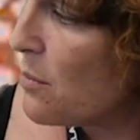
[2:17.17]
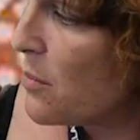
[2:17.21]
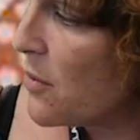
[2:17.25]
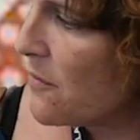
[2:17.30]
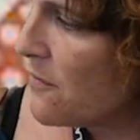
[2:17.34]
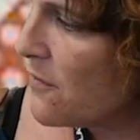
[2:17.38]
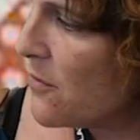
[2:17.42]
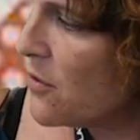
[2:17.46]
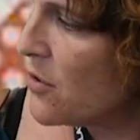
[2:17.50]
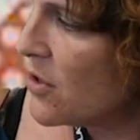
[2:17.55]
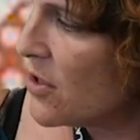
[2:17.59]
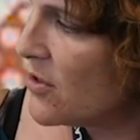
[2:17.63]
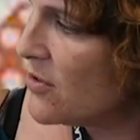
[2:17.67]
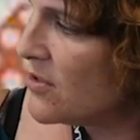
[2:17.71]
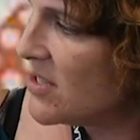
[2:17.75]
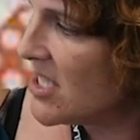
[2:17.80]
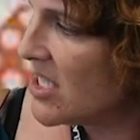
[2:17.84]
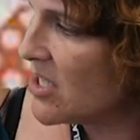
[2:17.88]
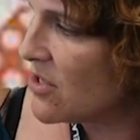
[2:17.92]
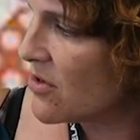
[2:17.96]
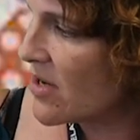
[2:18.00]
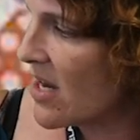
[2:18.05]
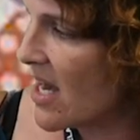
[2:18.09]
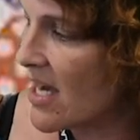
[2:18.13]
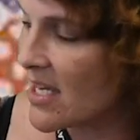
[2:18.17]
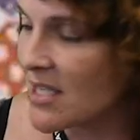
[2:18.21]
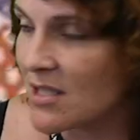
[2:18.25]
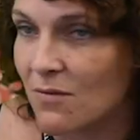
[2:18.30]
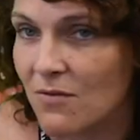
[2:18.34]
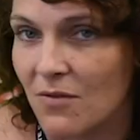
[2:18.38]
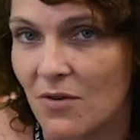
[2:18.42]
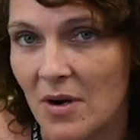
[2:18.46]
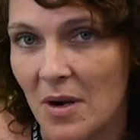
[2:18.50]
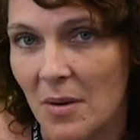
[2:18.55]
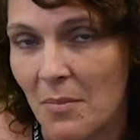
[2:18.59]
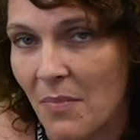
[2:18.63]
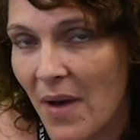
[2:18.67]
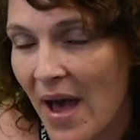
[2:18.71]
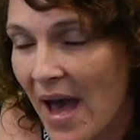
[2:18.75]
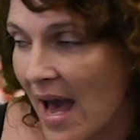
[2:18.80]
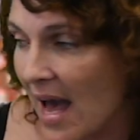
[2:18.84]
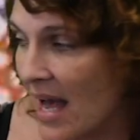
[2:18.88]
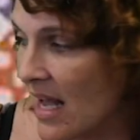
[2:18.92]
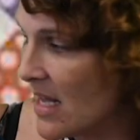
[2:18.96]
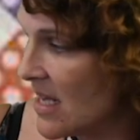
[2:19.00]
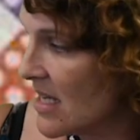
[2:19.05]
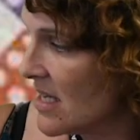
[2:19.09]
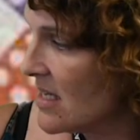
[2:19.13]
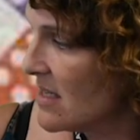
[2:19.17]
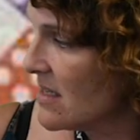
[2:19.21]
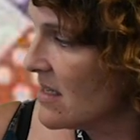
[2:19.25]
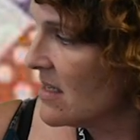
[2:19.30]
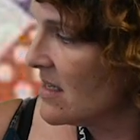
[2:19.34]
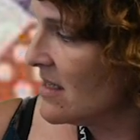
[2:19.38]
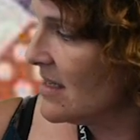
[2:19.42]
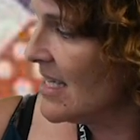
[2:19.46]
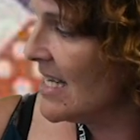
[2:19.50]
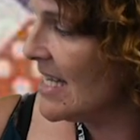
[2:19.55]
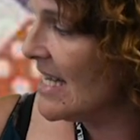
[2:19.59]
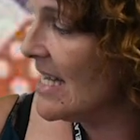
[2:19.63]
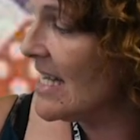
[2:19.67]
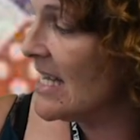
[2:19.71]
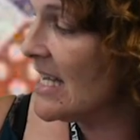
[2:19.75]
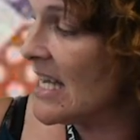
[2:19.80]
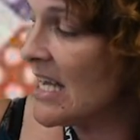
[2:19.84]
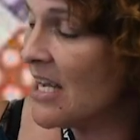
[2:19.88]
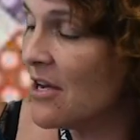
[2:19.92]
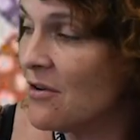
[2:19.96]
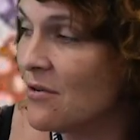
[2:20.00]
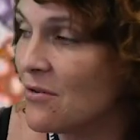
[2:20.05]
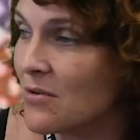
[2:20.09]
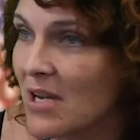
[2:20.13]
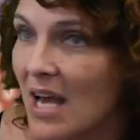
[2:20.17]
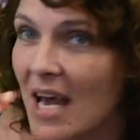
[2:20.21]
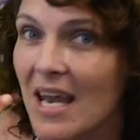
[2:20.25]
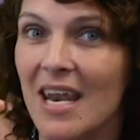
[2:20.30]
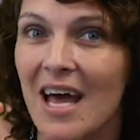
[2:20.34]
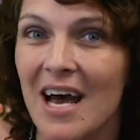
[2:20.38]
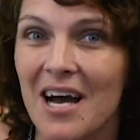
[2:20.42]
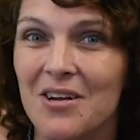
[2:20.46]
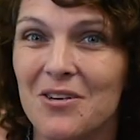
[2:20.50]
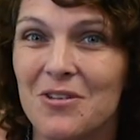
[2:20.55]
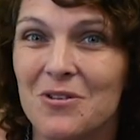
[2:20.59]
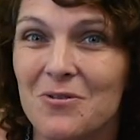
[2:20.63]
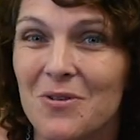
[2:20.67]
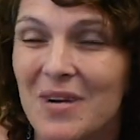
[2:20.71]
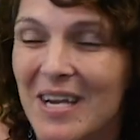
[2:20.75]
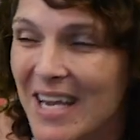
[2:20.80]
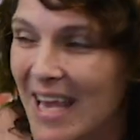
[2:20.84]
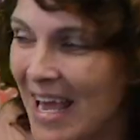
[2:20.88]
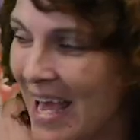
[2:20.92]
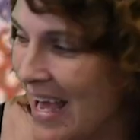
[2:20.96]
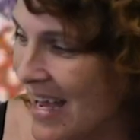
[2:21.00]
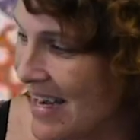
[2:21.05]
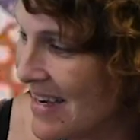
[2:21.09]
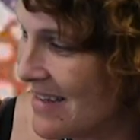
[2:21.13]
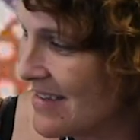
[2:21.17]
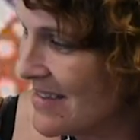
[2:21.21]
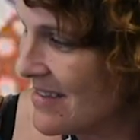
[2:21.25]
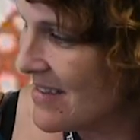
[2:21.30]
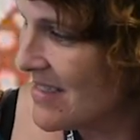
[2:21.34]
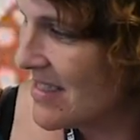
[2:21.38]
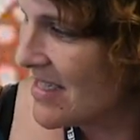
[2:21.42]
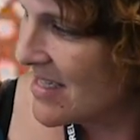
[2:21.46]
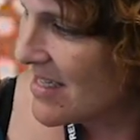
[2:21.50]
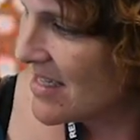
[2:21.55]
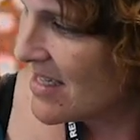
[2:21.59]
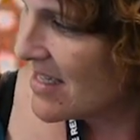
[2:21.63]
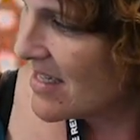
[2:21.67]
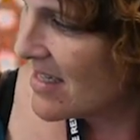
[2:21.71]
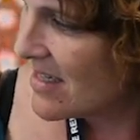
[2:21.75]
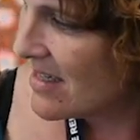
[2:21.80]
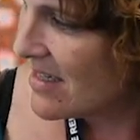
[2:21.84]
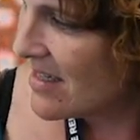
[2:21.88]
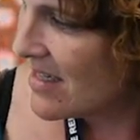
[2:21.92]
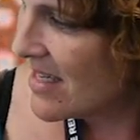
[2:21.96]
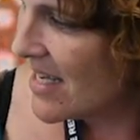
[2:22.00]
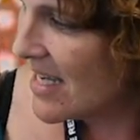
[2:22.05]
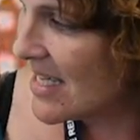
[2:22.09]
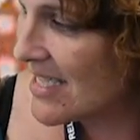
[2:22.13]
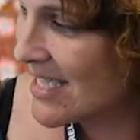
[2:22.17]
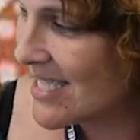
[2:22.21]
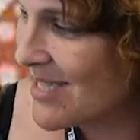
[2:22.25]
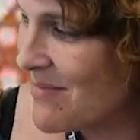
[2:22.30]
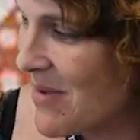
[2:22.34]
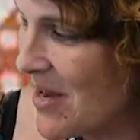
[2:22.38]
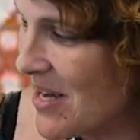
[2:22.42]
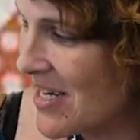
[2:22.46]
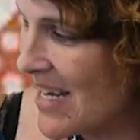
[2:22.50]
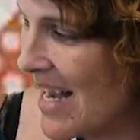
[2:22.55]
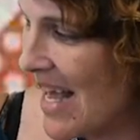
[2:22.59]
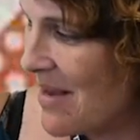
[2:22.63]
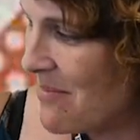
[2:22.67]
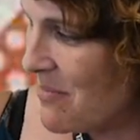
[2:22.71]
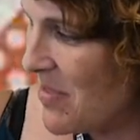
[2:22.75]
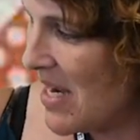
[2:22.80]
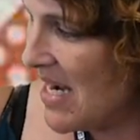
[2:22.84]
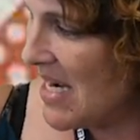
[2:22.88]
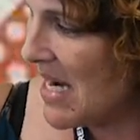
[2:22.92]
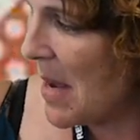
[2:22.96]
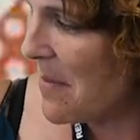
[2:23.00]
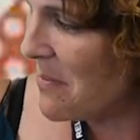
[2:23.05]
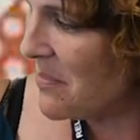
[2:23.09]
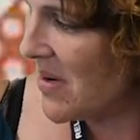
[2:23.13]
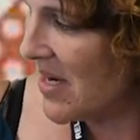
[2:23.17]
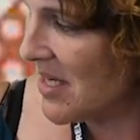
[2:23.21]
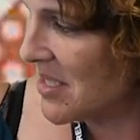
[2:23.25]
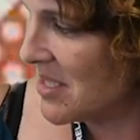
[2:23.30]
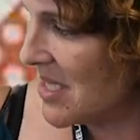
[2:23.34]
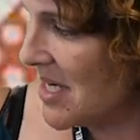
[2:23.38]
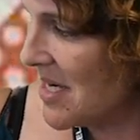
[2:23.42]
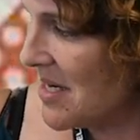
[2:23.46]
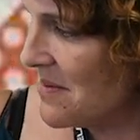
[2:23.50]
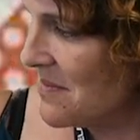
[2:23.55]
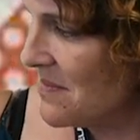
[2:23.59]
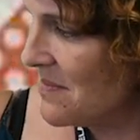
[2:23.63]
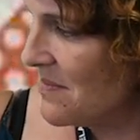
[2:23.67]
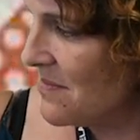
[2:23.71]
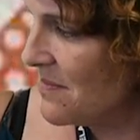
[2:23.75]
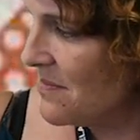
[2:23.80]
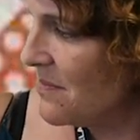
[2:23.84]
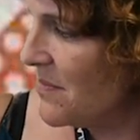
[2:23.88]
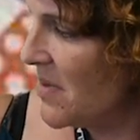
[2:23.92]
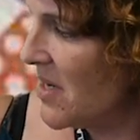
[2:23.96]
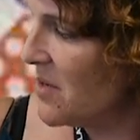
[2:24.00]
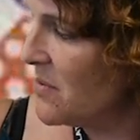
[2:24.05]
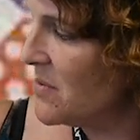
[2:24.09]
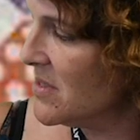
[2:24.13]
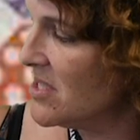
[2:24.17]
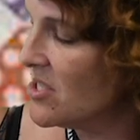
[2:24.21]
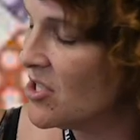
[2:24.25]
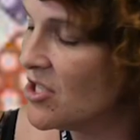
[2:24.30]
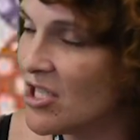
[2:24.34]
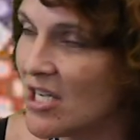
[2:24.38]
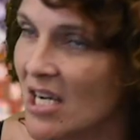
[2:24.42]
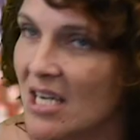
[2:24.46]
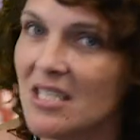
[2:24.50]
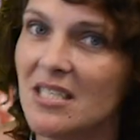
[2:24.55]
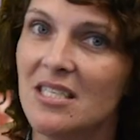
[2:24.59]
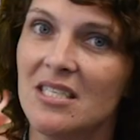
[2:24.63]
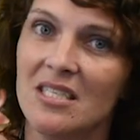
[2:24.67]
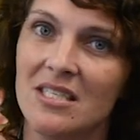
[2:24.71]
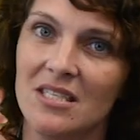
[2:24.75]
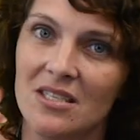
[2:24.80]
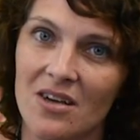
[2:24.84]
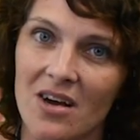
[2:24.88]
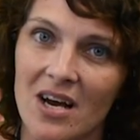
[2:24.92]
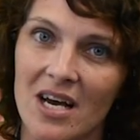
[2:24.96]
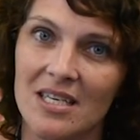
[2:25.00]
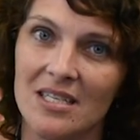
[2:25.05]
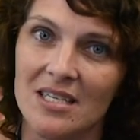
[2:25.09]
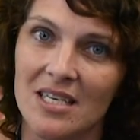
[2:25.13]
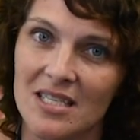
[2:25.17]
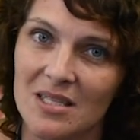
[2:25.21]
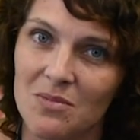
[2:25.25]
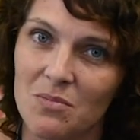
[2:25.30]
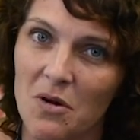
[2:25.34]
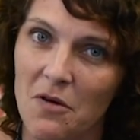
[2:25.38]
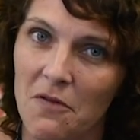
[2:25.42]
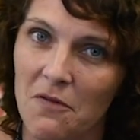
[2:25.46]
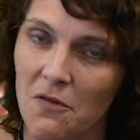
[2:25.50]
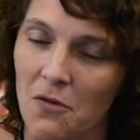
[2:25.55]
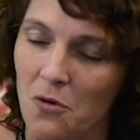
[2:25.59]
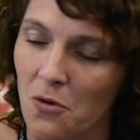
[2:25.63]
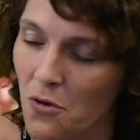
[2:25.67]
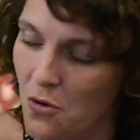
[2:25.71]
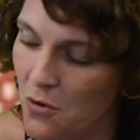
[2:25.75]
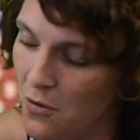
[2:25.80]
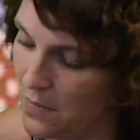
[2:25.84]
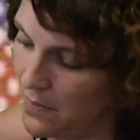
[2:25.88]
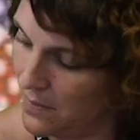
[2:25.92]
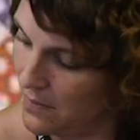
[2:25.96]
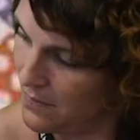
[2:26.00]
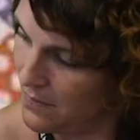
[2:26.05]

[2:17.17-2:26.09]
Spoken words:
Before Lucy could ask for it back, Lily giggled and hugged her again. It smelled like peanut butter, but it was just as nice as before.